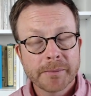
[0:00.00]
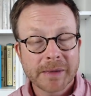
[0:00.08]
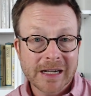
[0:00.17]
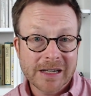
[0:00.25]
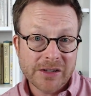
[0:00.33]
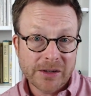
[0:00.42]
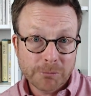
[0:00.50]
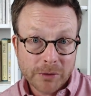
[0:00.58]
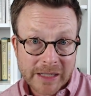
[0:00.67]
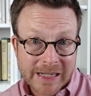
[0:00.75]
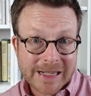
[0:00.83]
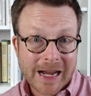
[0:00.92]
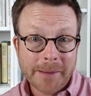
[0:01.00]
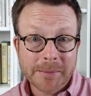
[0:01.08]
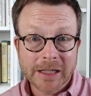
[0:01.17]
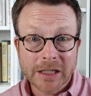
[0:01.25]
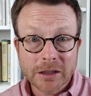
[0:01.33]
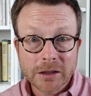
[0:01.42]
because they're really
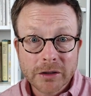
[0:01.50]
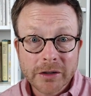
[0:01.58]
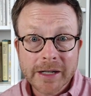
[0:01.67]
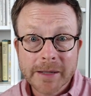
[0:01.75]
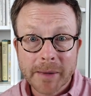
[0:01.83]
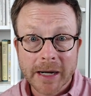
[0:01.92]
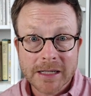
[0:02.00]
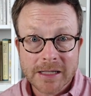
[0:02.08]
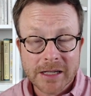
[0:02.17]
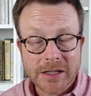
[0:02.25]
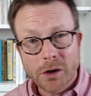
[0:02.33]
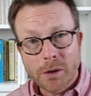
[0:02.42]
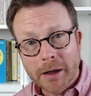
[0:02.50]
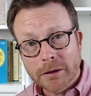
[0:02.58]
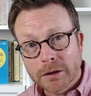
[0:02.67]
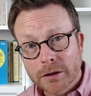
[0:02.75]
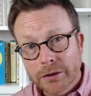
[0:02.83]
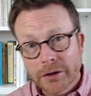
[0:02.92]
adopting a learning mindset. It's all about
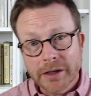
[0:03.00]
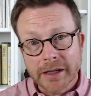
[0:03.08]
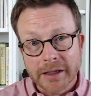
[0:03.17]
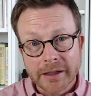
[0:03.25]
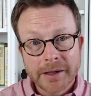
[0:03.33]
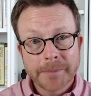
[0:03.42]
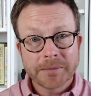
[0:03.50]
learning.